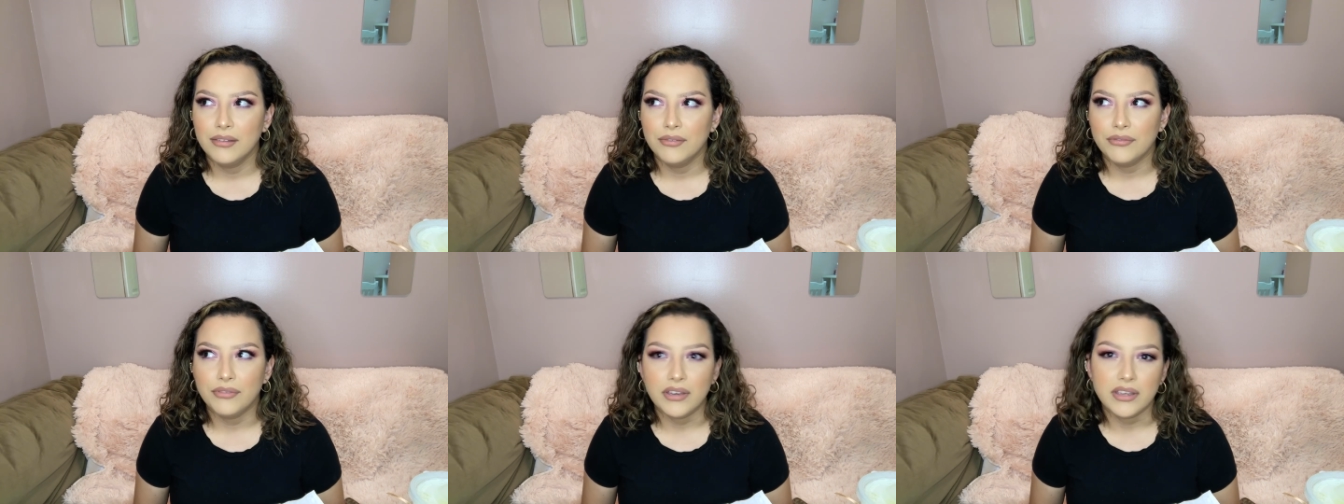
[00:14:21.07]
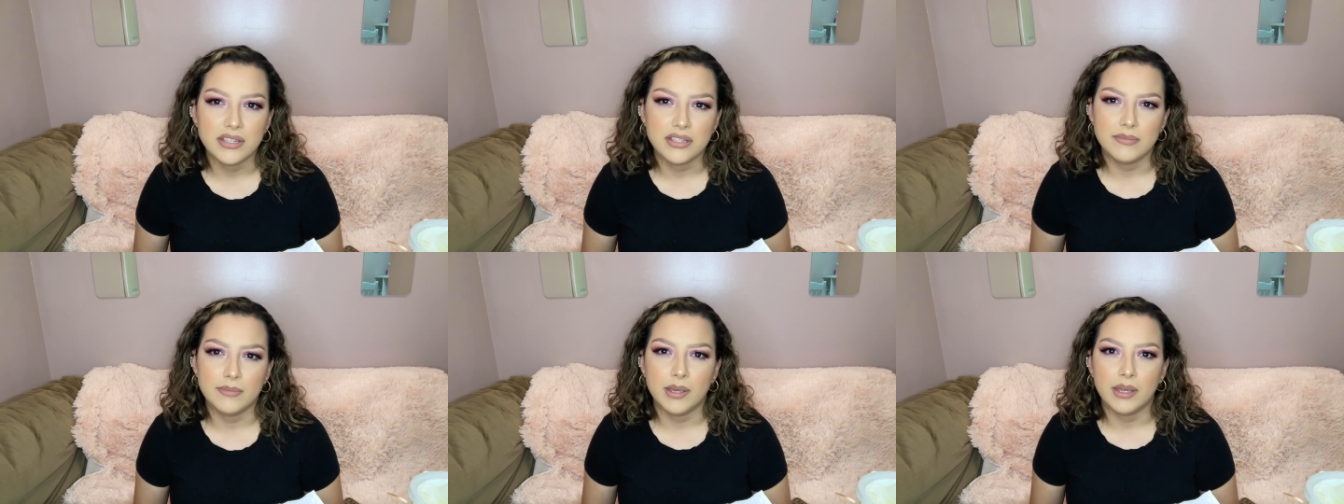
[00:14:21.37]

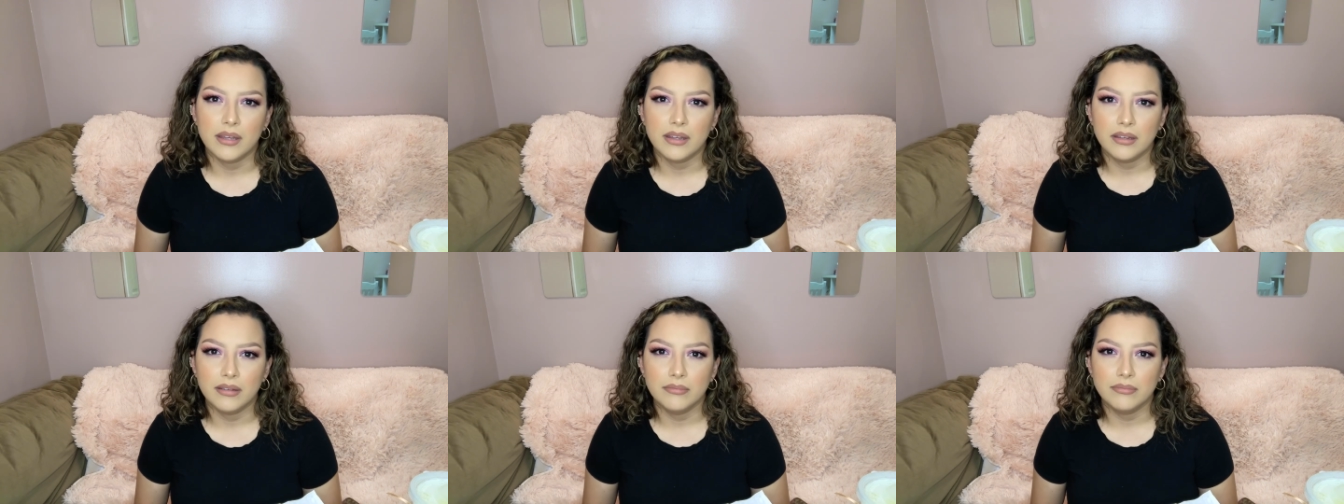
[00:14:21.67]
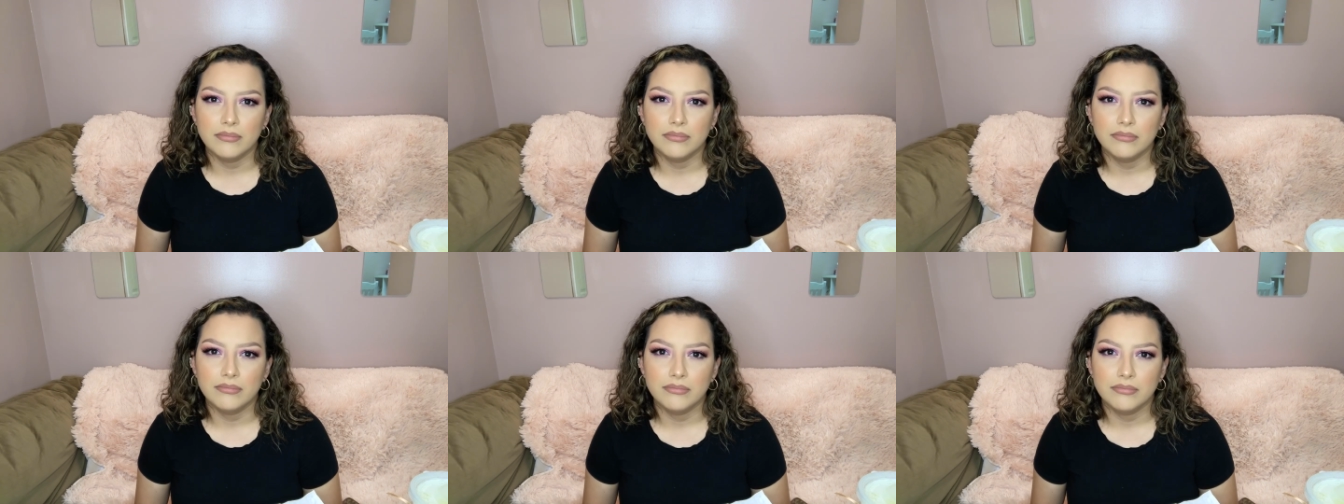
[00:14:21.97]
face makeup
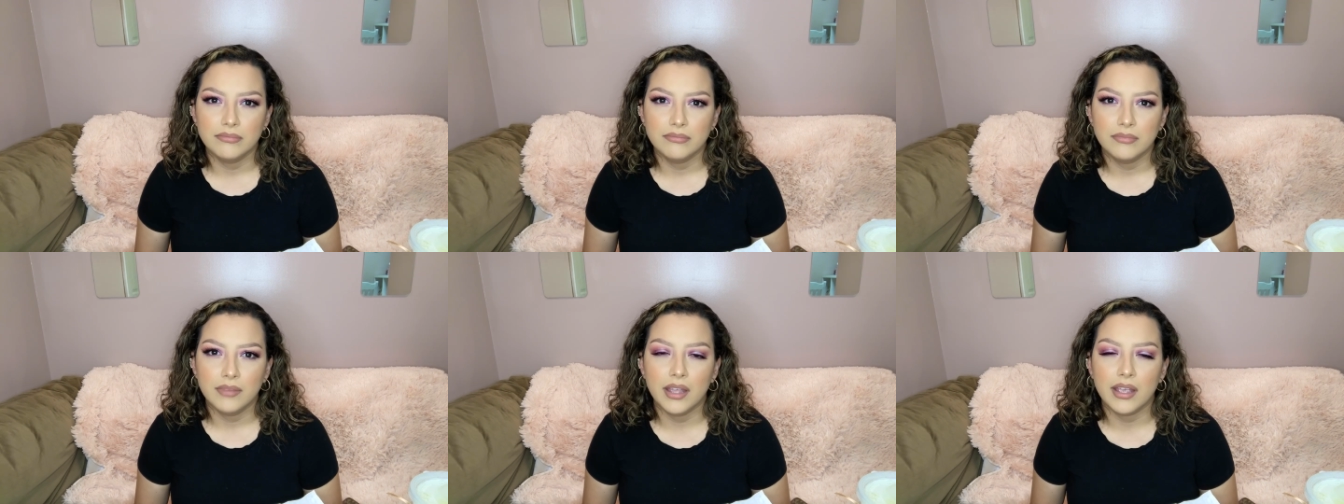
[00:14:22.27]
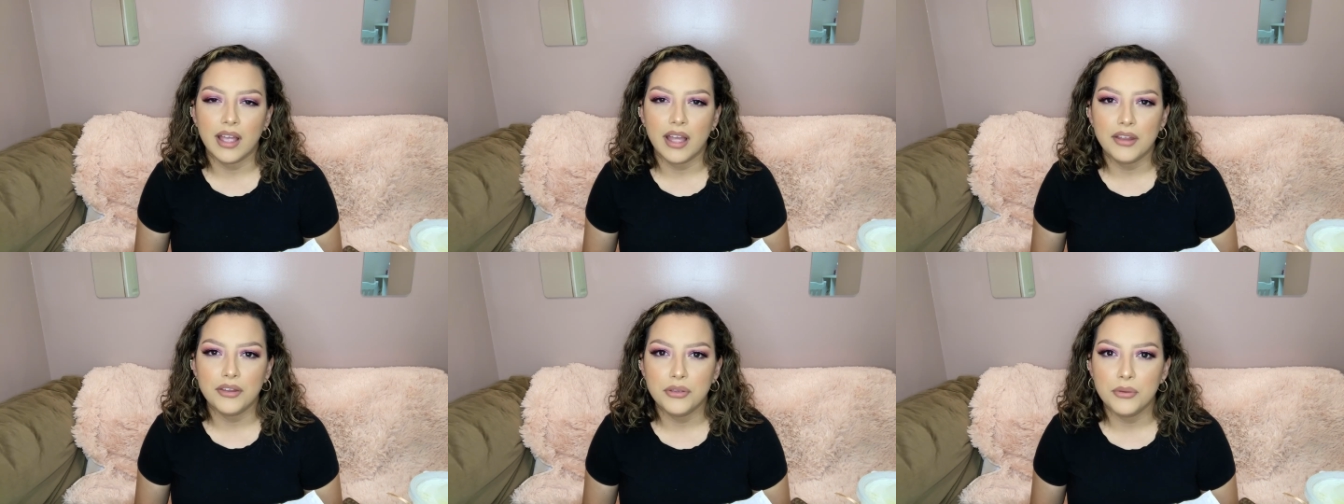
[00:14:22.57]

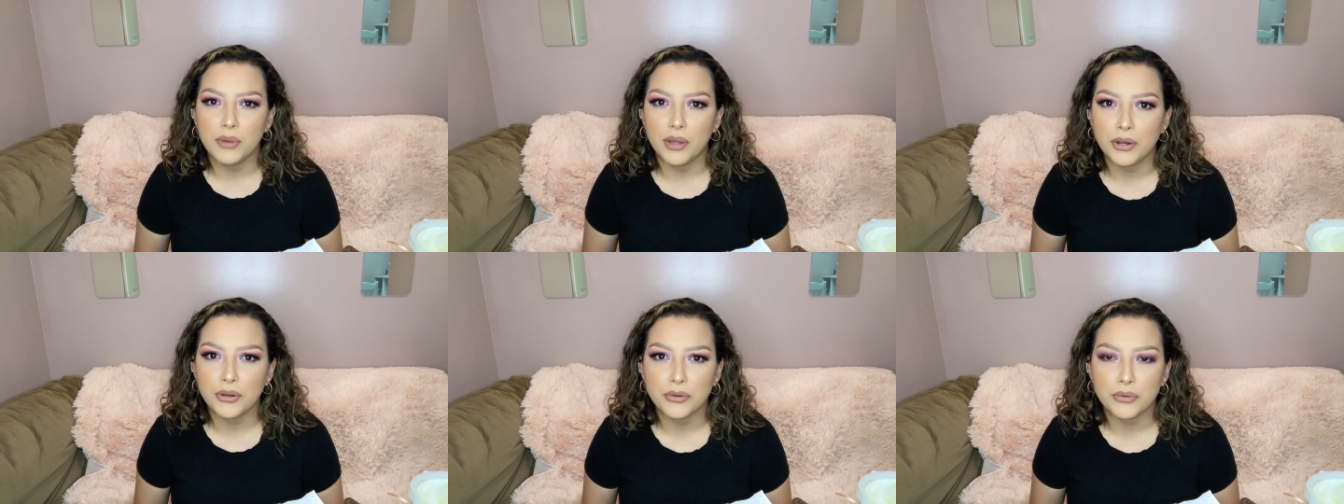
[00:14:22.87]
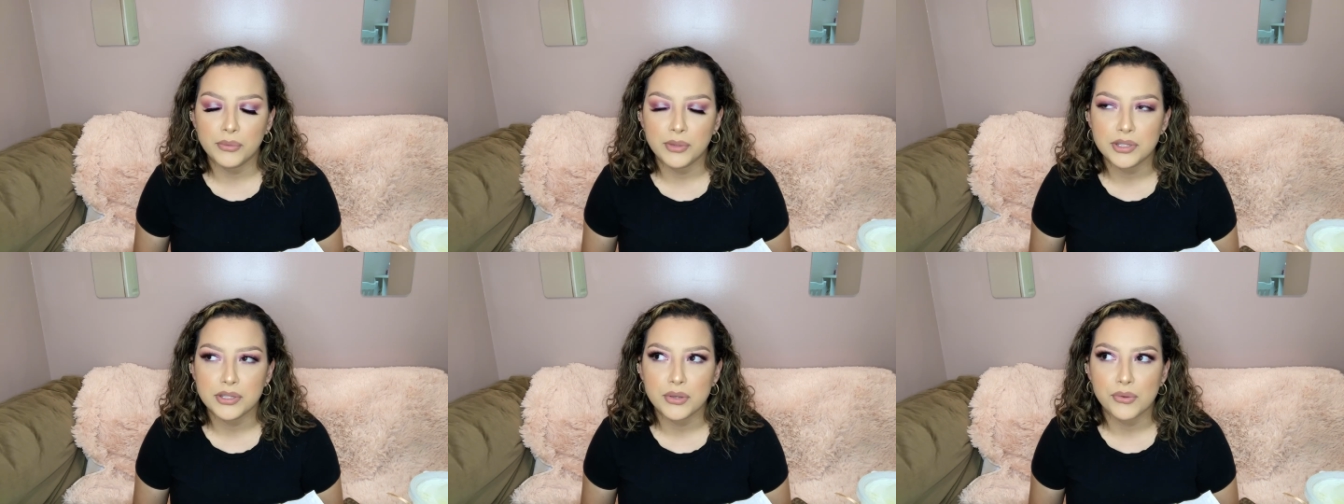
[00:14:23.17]
like I knew how to
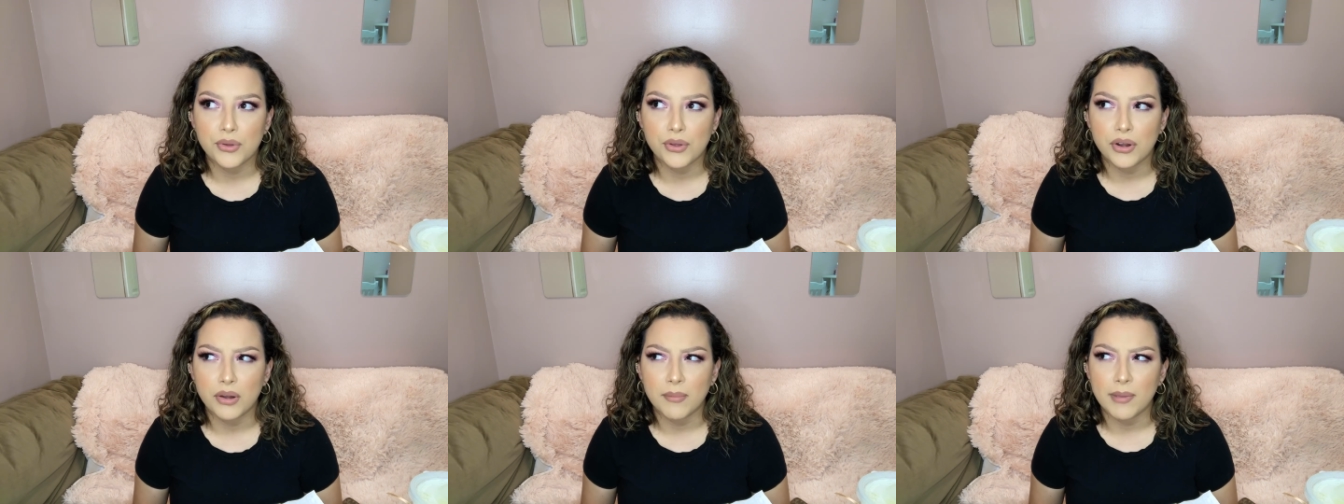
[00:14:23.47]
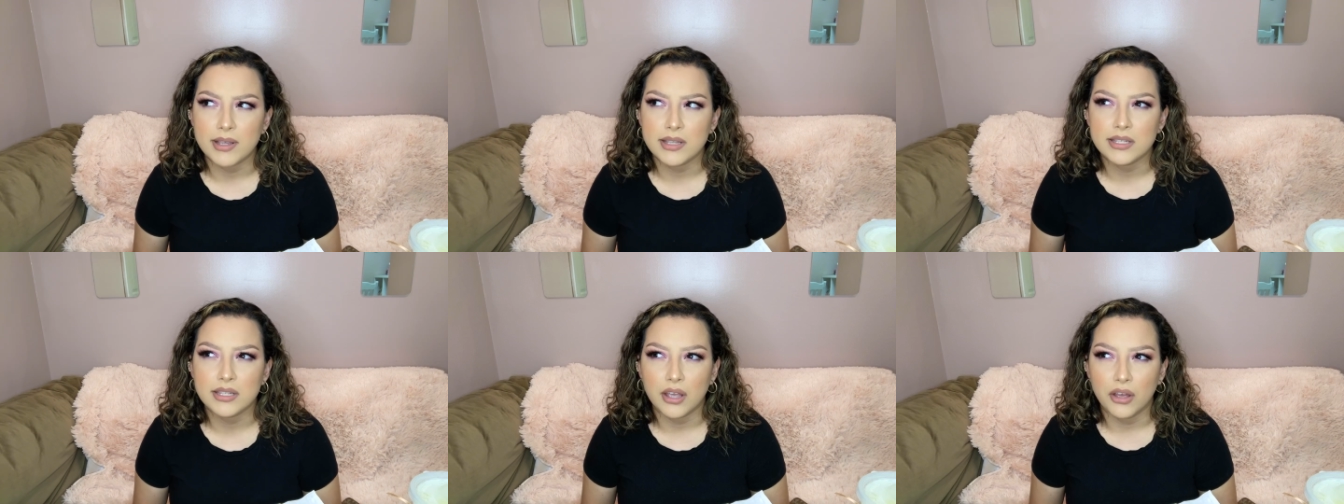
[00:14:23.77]
do it so good on
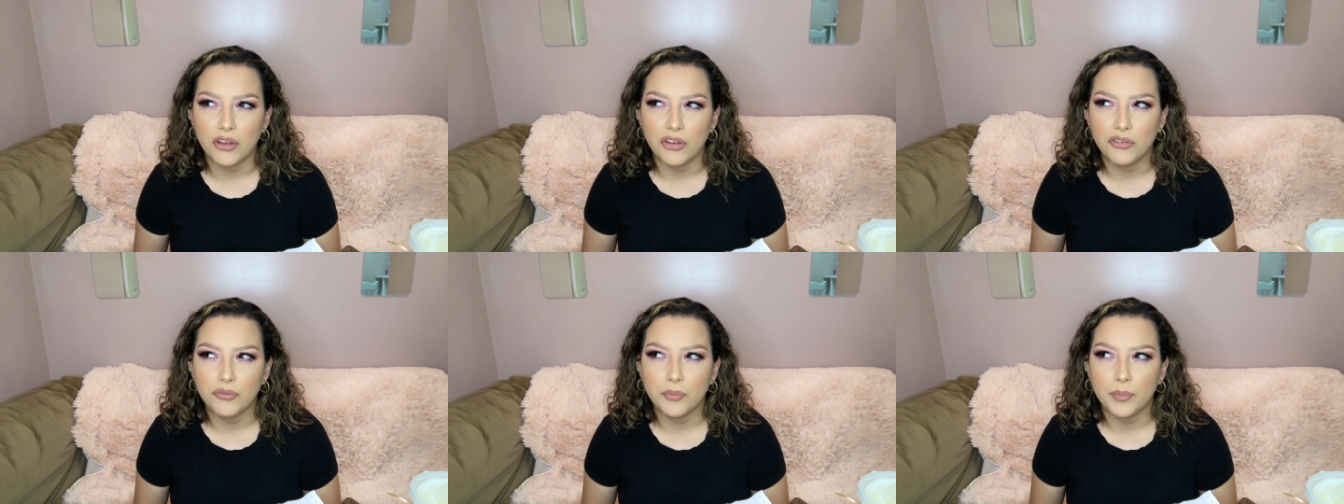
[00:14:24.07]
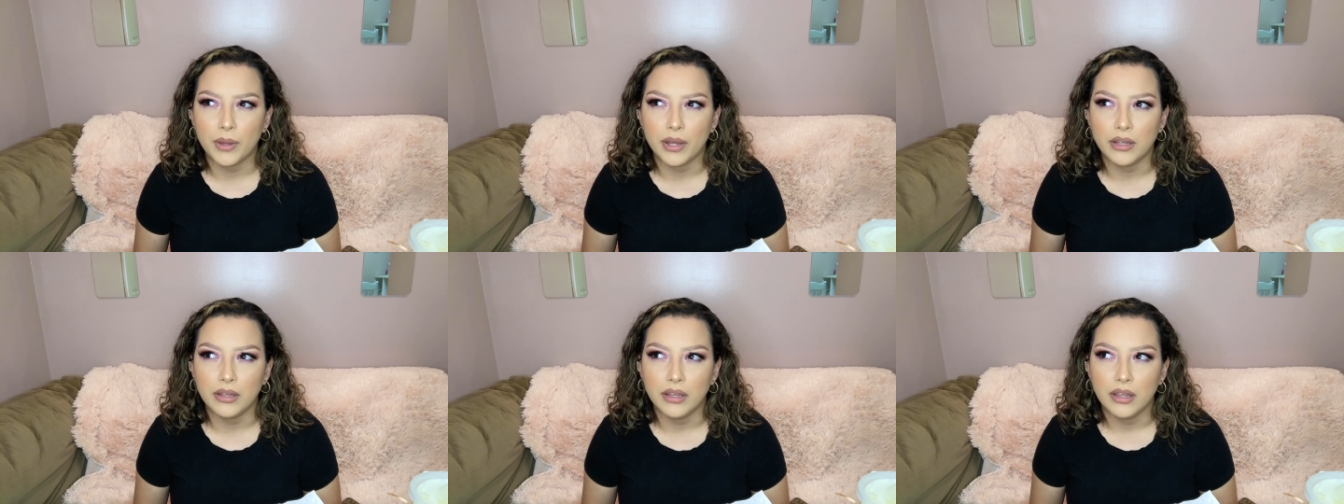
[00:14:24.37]
myself
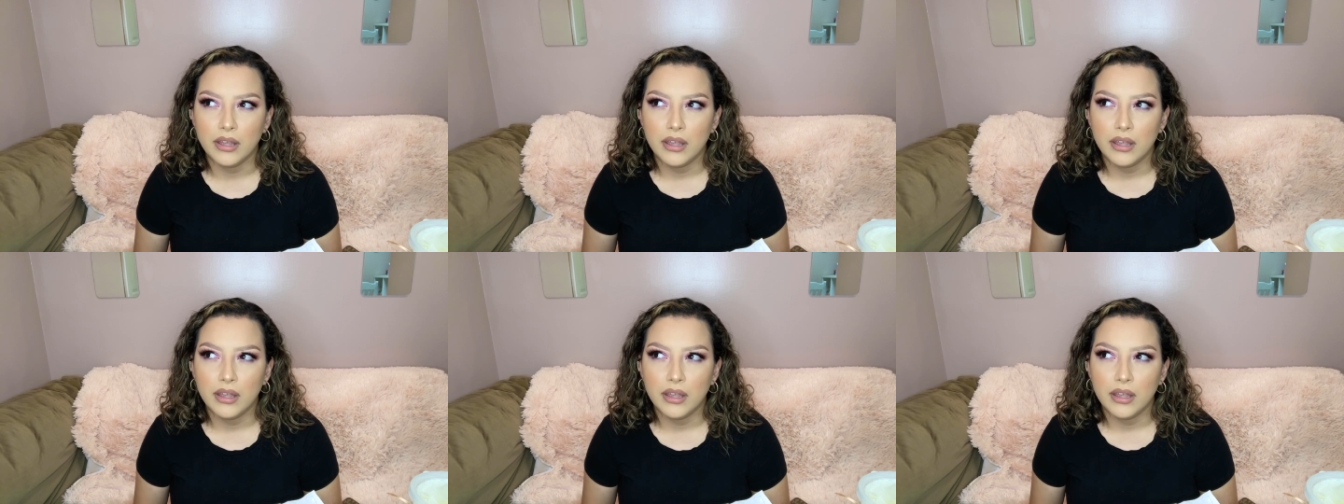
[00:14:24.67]
but